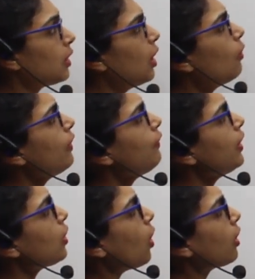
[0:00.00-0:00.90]
Now when we
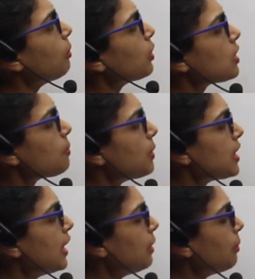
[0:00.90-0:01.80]
are talking about this
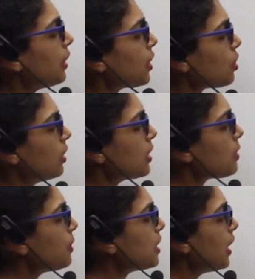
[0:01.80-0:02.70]
beta elimination
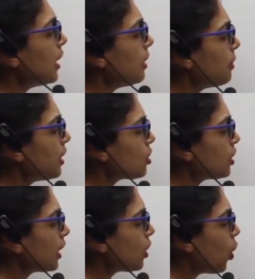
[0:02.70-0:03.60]

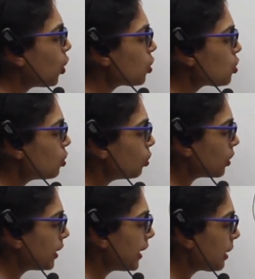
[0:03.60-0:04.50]
can
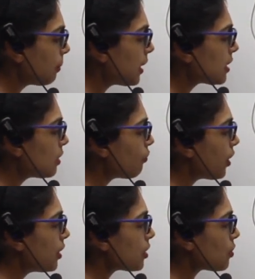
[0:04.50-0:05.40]
also take place in
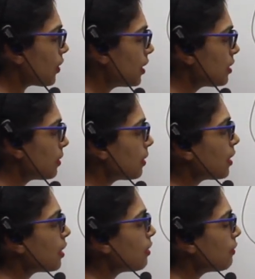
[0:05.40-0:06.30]
various ways.
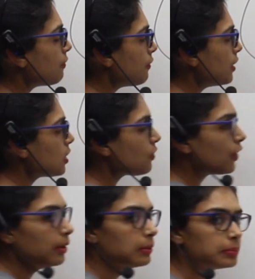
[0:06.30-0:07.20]
First
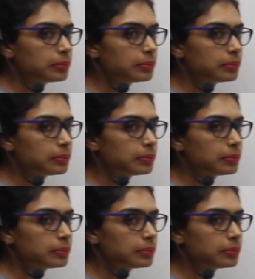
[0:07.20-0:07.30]
way,